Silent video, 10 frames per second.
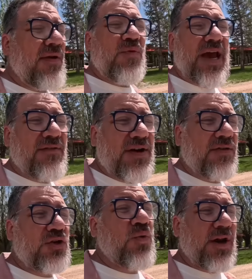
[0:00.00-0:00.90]
then we have
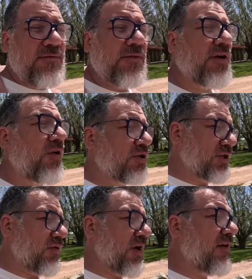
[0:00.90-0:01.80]
another 20 foot or
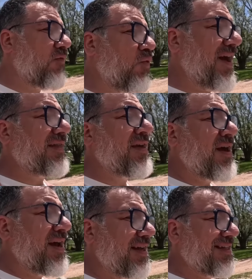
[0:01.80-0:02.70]
so of width
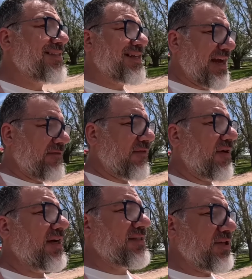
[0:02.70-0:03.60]
in the site
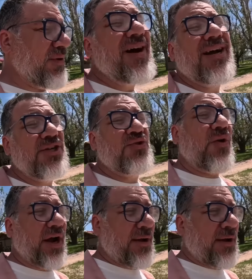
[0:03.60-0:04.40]
for us to enjoy.